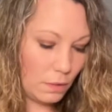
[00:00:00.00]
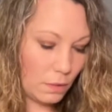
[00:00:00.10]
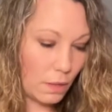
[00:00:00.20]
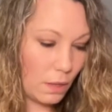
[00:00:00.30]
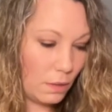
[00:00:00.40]
A
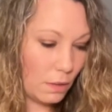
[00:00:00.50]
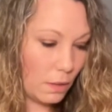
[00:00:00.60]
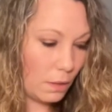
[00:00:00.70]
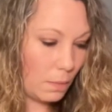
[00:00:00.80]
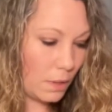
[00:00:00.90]
lot of
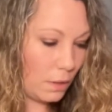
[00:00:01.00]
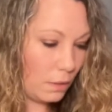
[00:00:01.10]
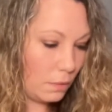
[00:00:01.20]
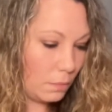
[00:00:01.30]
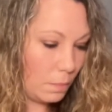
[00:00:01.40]

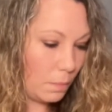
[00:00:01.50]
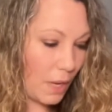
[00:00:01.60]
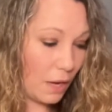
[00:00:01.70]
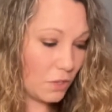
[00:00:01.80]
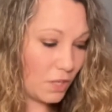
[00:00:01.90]
arguing,
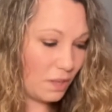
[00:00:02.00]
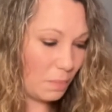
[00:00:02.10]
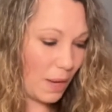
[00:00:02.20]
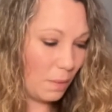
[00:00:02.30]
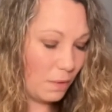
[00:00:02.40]
passionate,
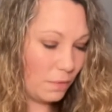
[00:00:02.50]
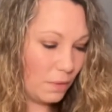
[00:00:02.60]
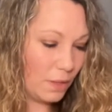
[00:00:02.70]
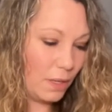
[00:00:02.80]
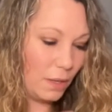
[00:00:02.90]
powerful,
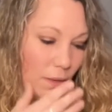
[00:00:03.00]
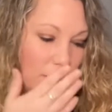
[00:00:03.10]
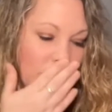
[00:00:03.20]
like